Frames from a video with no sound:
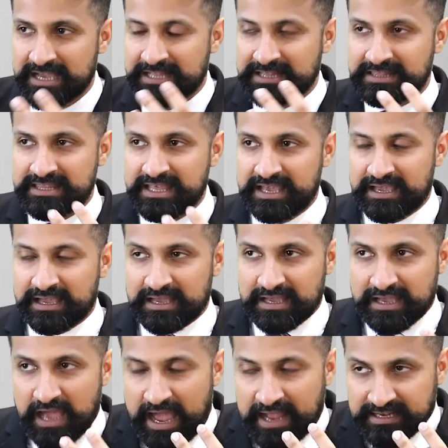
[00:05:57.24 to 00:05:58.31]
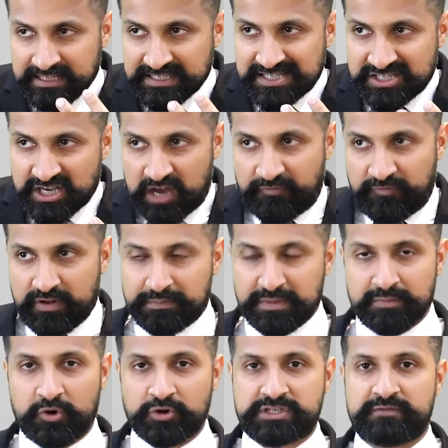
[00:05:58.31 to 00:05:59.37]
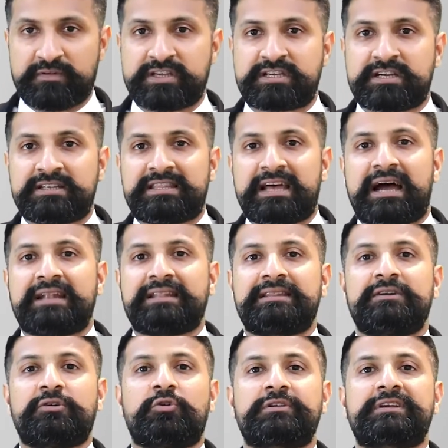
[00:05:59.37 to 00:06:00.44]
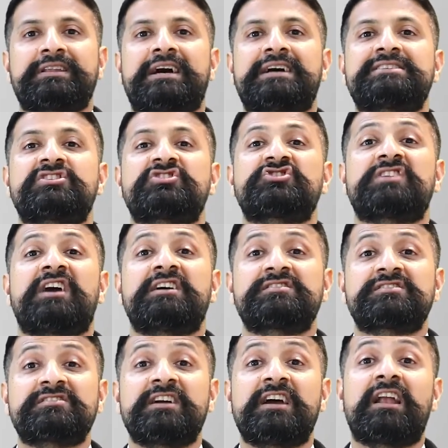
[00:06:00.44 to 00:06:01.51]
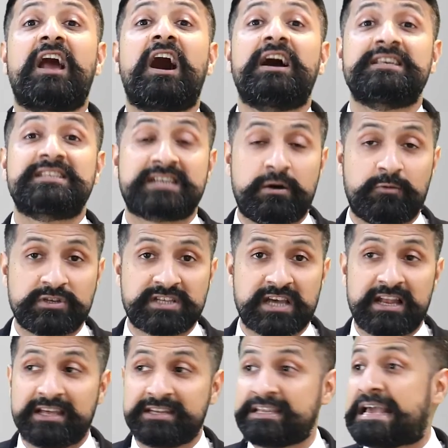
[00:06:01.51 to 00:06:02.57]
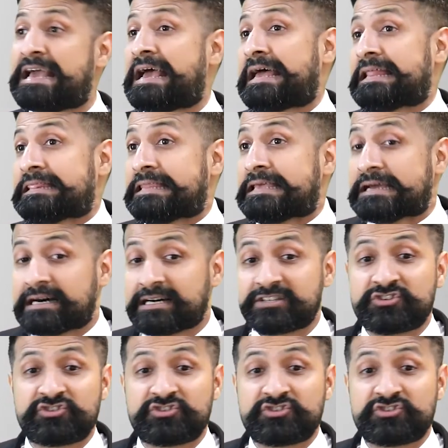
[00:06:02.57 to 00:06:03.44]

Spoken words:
And the staff will be motivated that the organization has realized our talent and they are